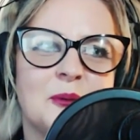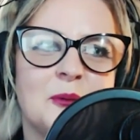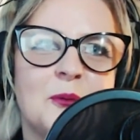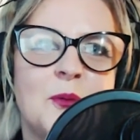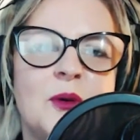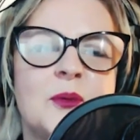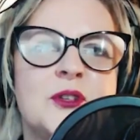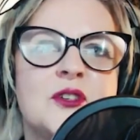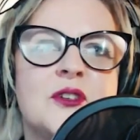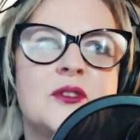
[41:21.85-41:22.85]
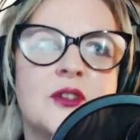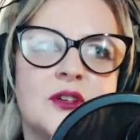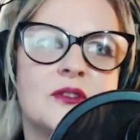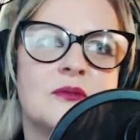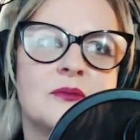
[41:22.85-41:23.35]
what would you
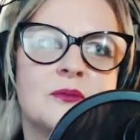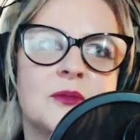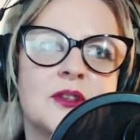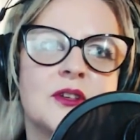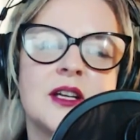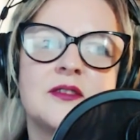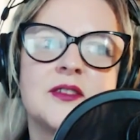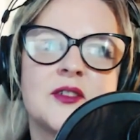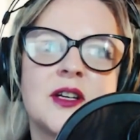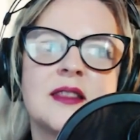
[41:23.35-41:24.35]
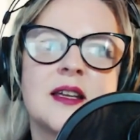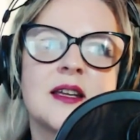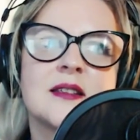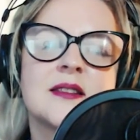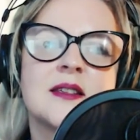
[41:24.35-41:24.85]
do with your life? Is there anything
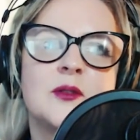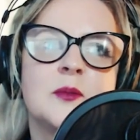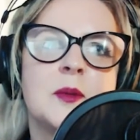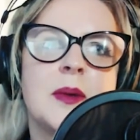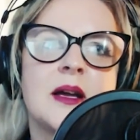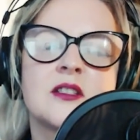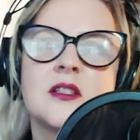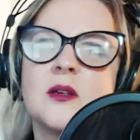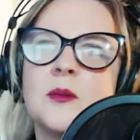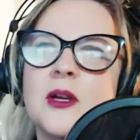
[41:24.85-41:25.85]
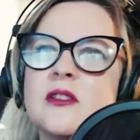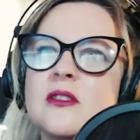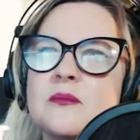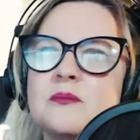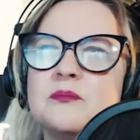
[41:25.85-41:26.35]
else that you would be passionate about?